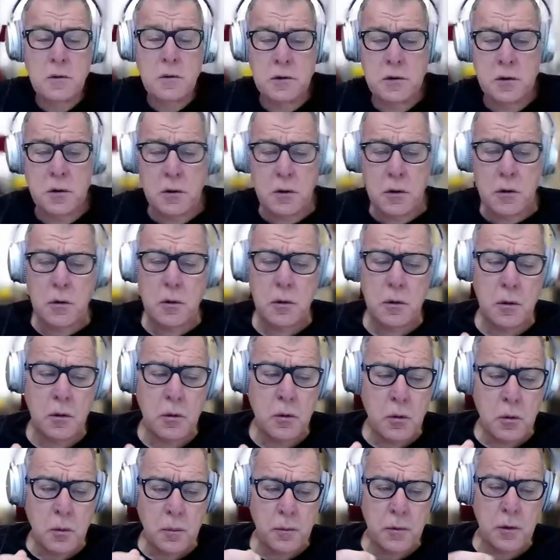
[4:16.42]

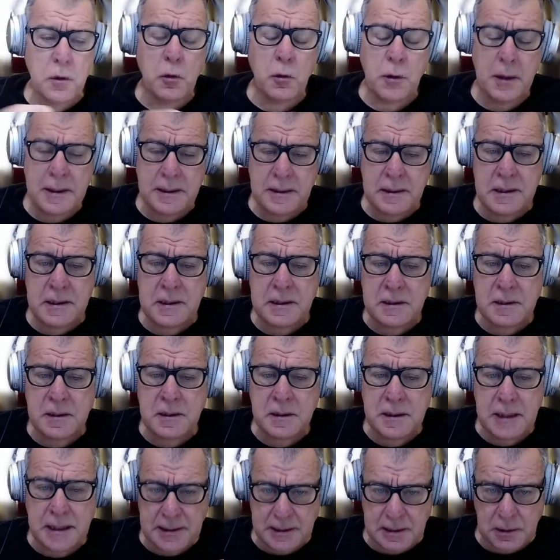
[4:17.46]
you create these
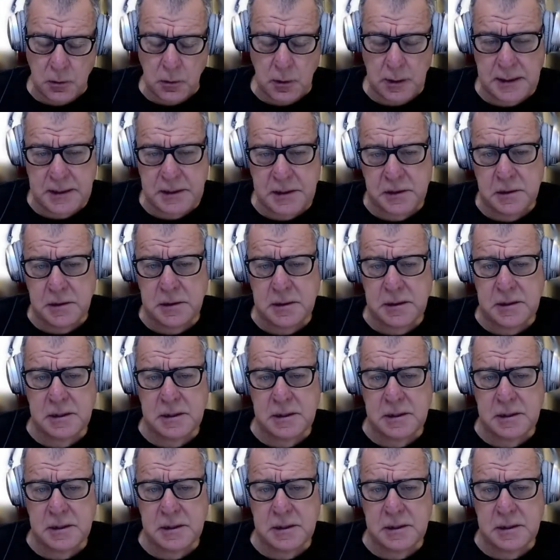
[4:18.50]
data collections.